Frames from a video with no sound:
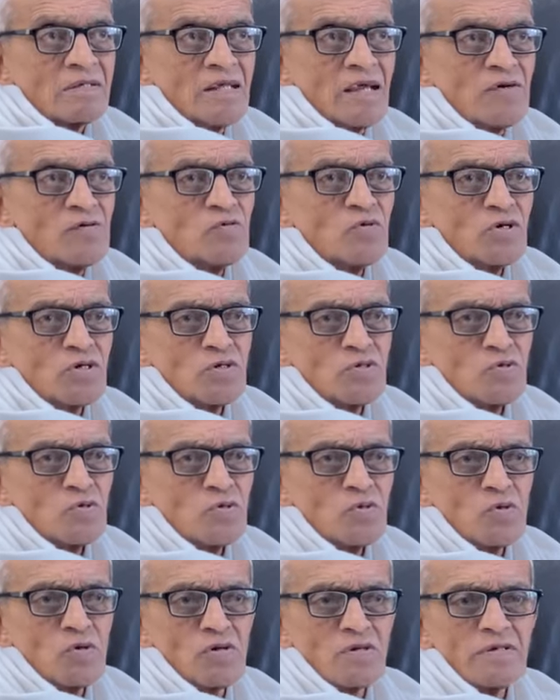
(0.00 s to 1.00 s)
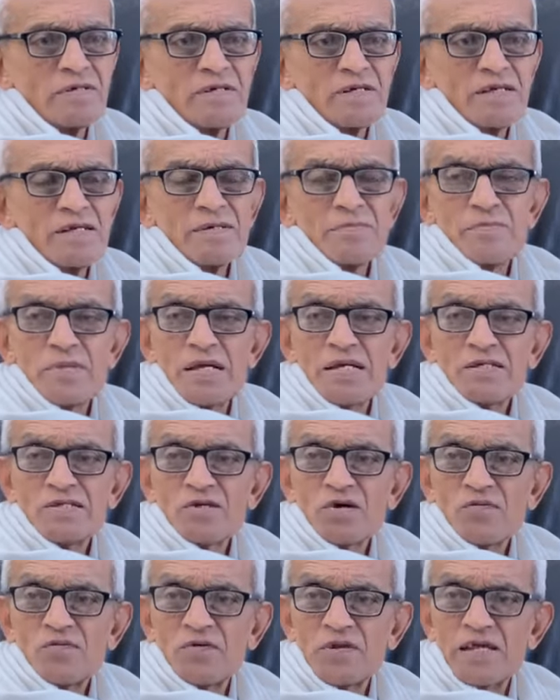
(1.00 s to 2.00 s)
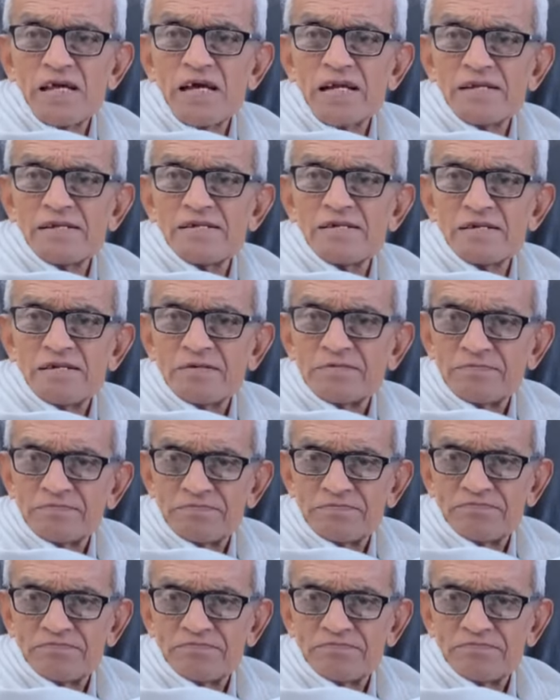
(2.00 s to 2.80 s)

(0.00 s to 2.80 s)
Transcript: they have got no concrete base of reality,